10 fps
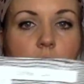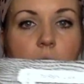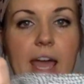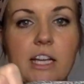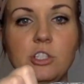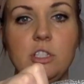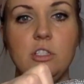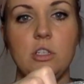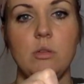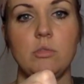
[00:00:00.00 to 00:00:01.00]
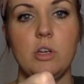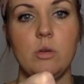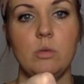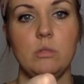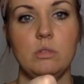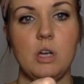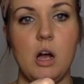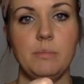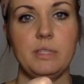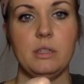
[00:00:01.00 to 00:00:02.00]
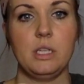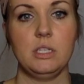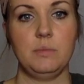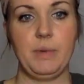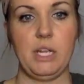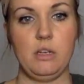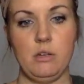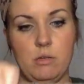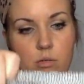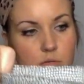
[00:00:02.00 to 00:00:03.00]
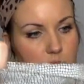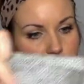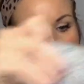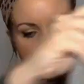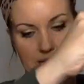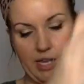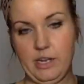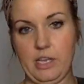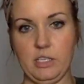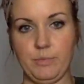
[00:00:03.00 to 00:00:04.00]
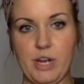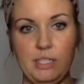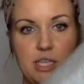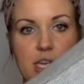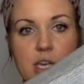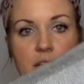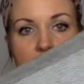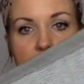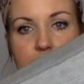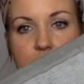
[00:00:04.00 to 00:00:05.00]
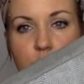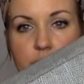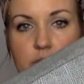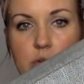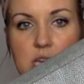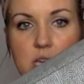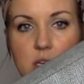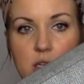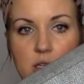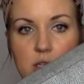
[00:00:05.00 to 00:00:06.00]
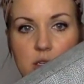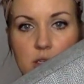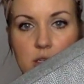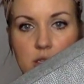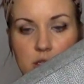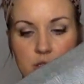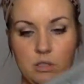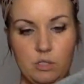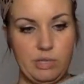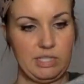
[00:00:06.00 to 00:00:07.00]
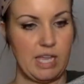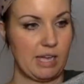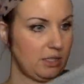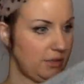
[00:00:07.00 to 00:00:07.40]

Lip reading: I actually don't know comps on this, but I know his line is pricey, and these were unique, so I snagged